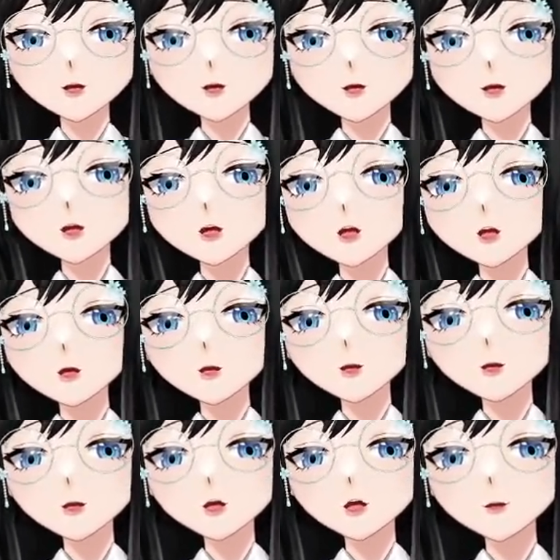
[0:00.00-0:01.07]
another
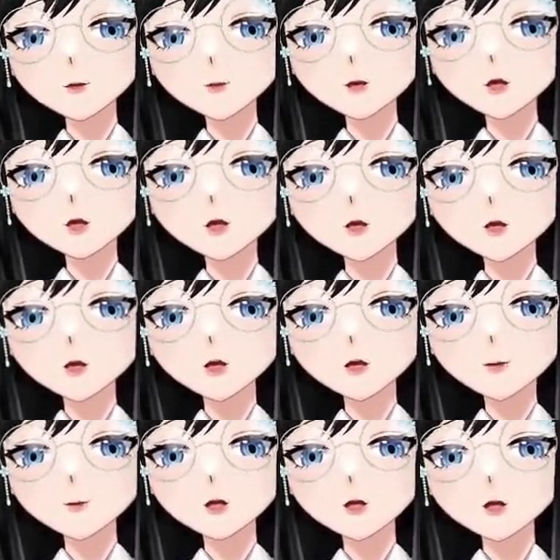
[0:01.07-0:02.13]
term for its
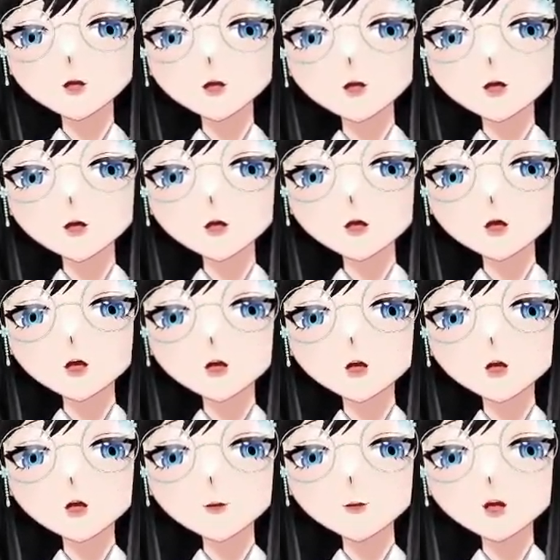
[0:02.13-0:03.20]
function is
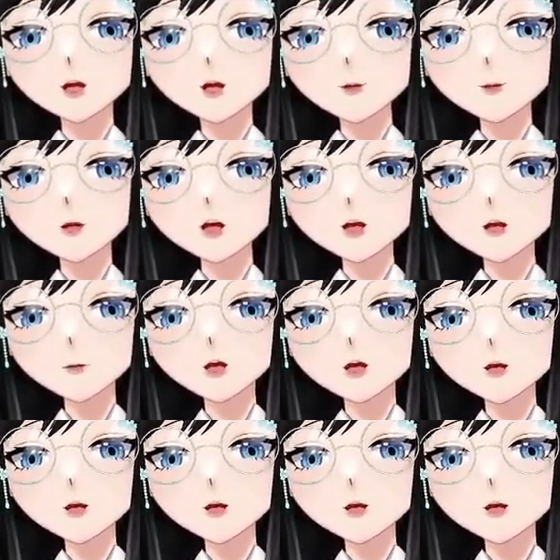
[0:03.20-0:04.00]
nucleosome displacement.